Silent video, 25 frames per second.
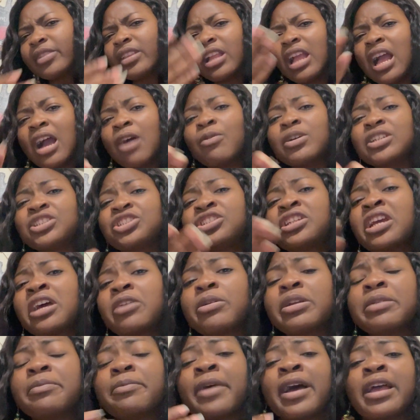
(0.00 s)
I was
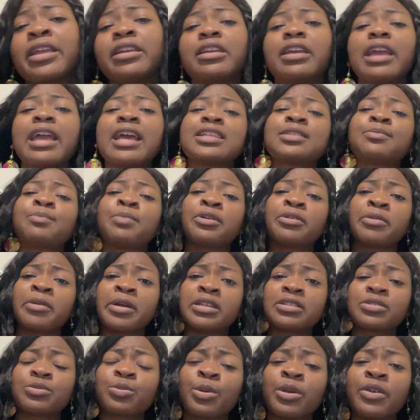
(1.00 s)
sharing my
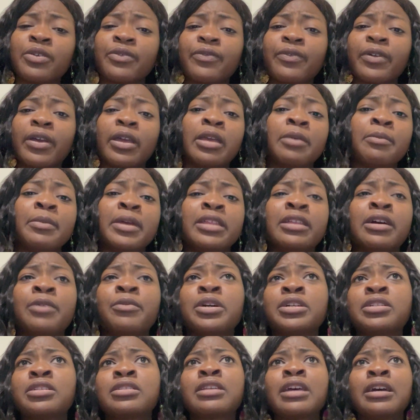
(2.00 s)
experience with him and I
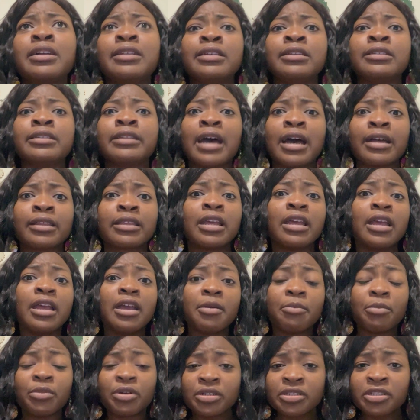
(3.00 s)
was telling that
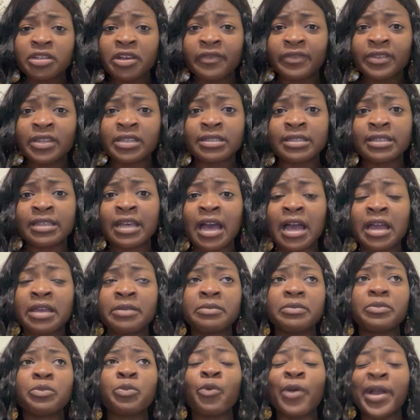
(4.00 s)
most of the
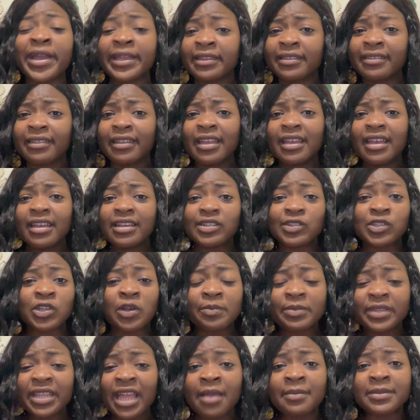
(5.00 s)
time when
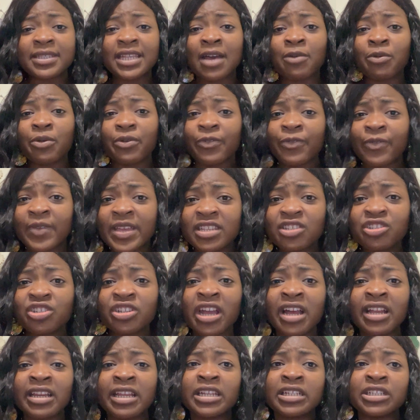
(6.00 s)
sometimes I will face
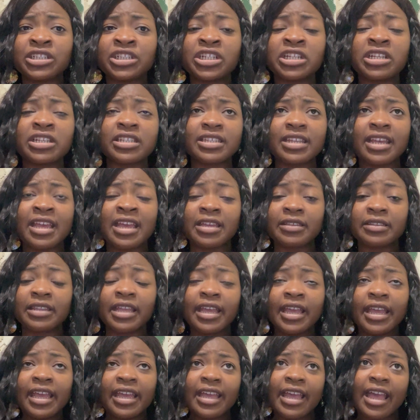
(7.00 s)
challenges and
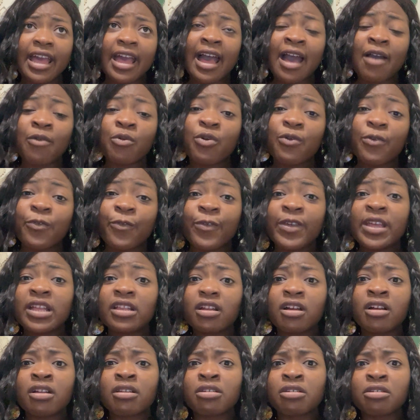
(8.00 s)
I will
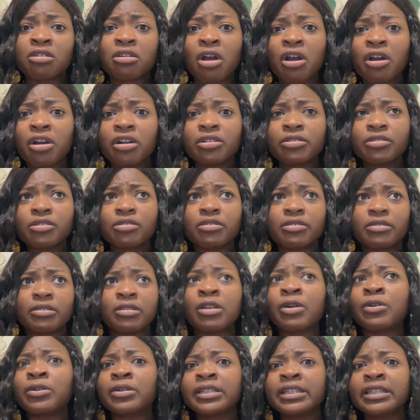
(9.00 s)
feel alone,
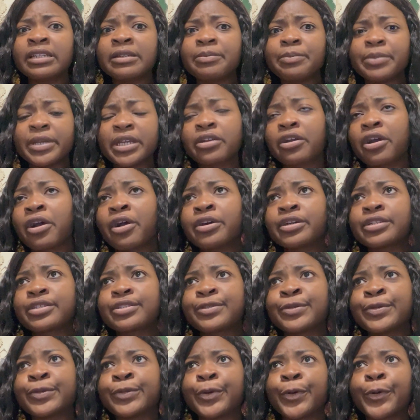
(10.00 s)
lonely
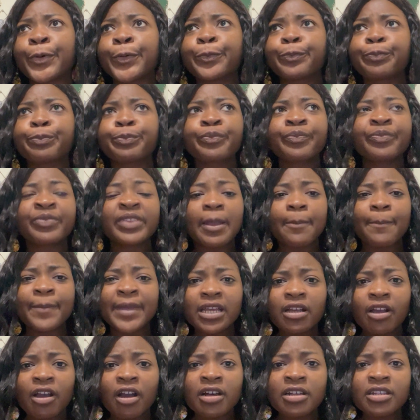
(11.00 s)
because, you know,
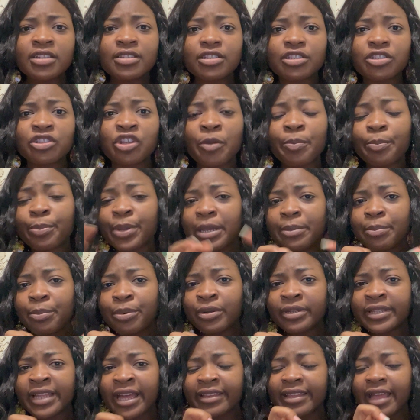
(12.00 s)
because the
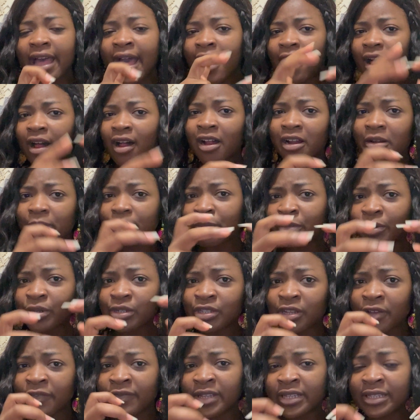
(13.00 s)
people that I help
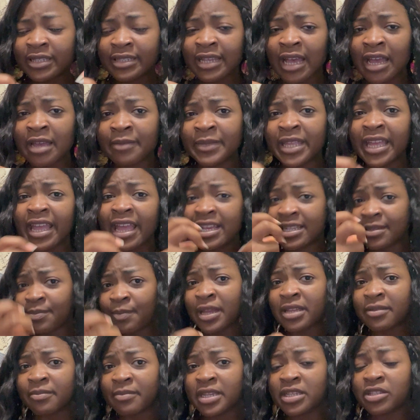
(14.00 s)
most of the time, they
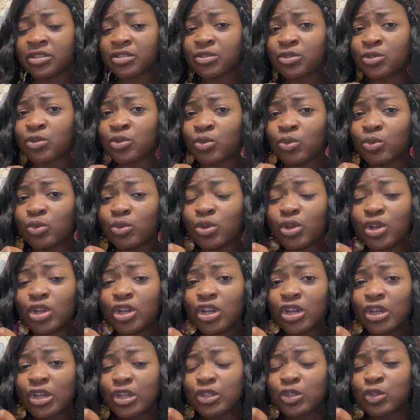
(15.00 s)
expect me to
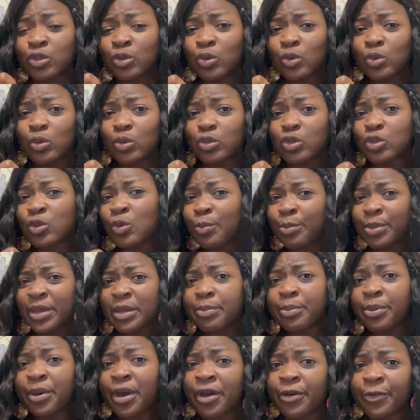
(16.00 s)
to to be
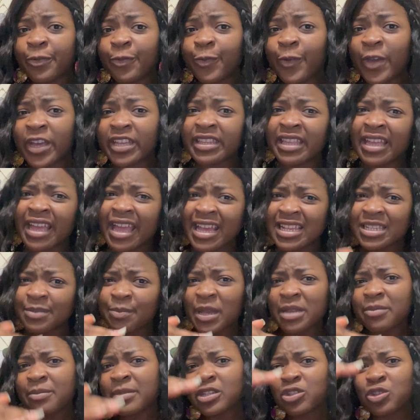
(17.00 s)
perfect. They
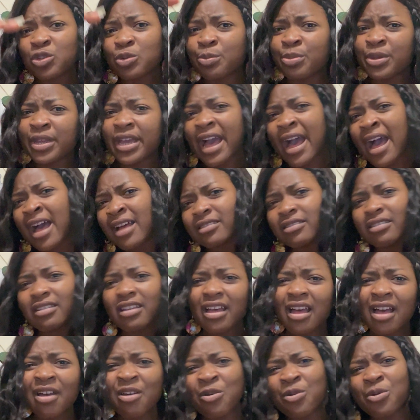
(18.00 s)
expect me to be at
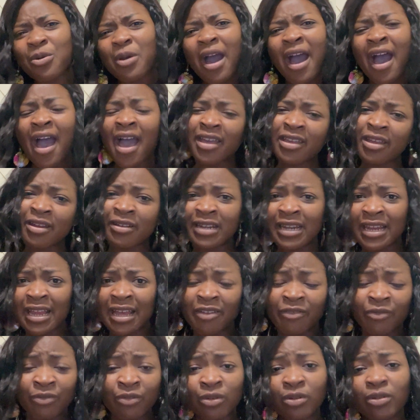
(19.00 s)
a higher
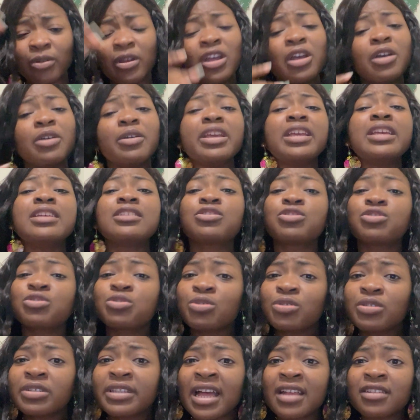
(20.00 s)
level. It's
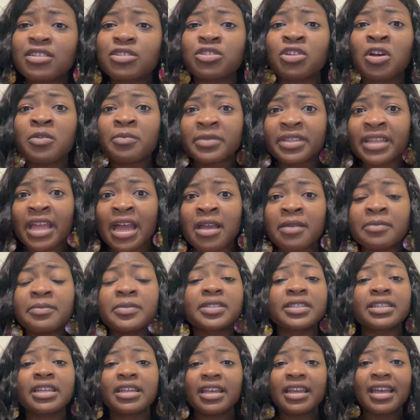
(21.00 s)
true that
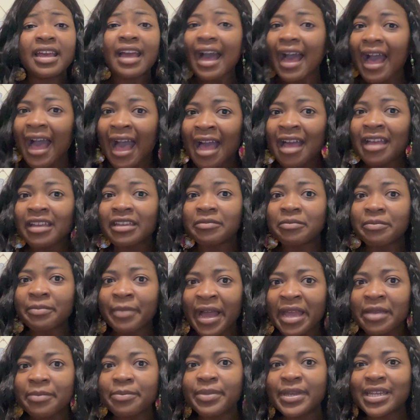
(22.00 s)
sometimes I
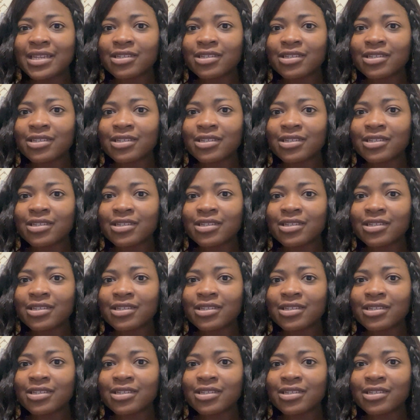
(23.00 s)
might be